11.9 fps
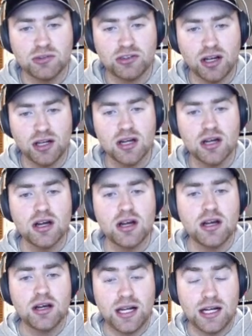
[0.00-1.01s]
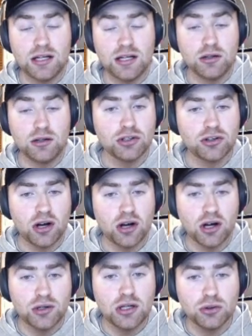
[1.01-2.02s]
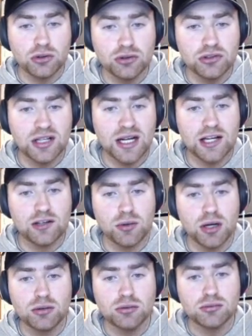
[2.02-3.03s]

So he looked good. I thought he looked good today as well.